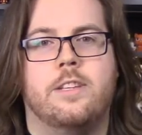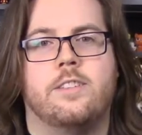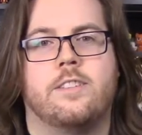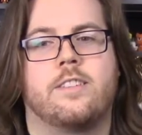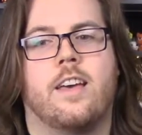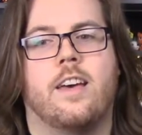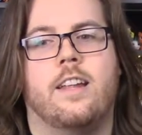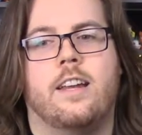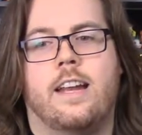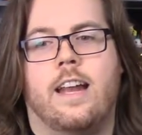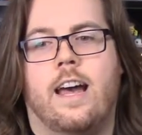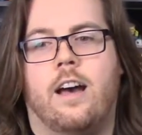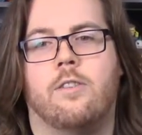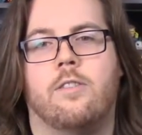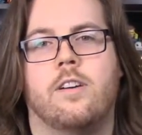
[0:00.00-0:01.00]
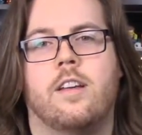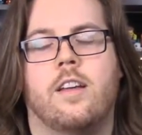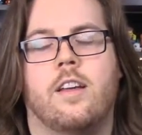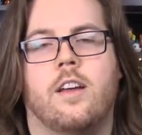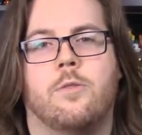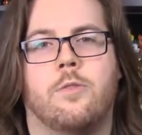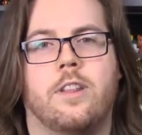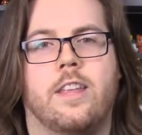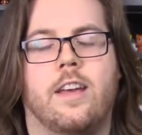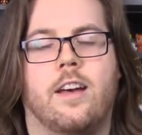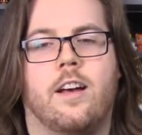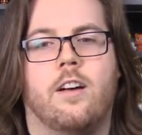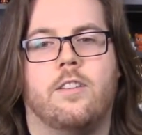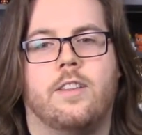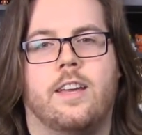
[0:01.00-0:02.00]
just cut it out, where the
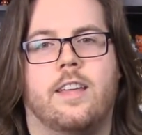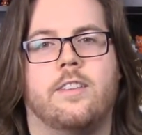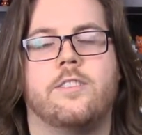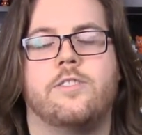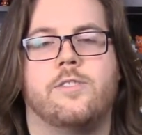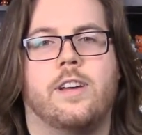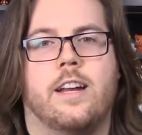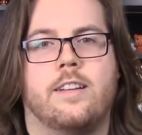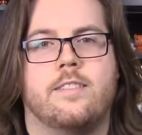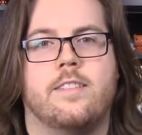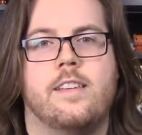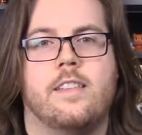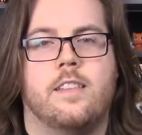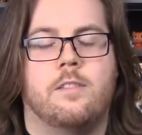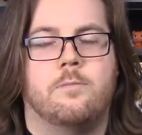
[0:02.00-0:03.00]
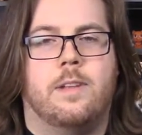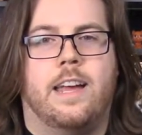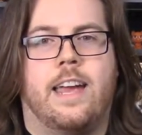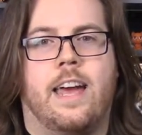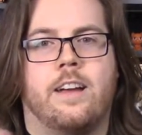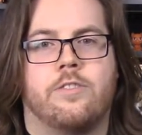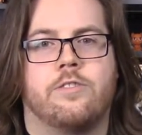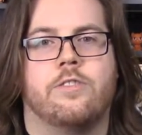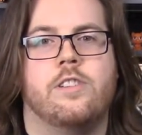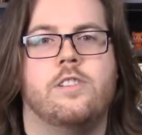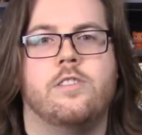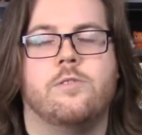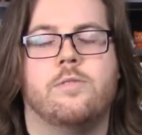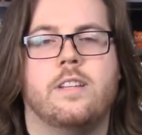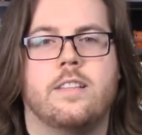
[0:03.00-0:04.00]
all the others, you got to see them, like, actually
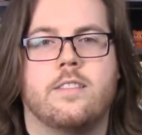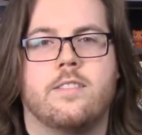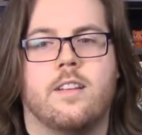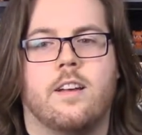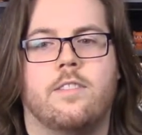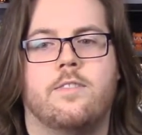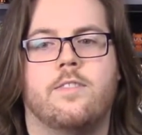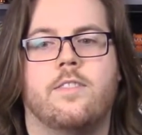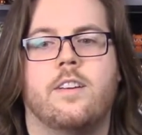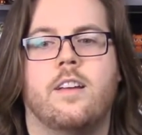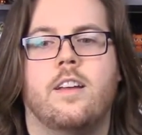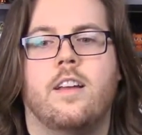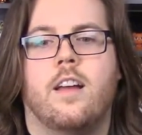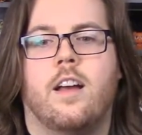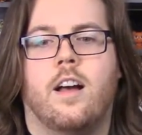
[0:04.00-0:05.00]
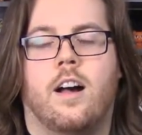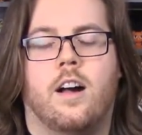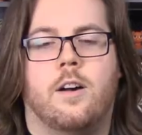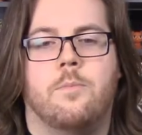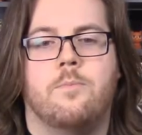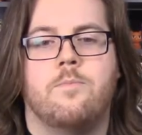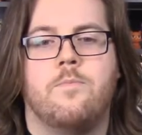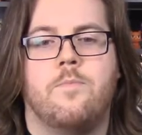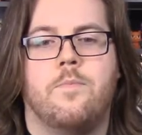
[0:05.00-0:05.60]
doing stuff, Um,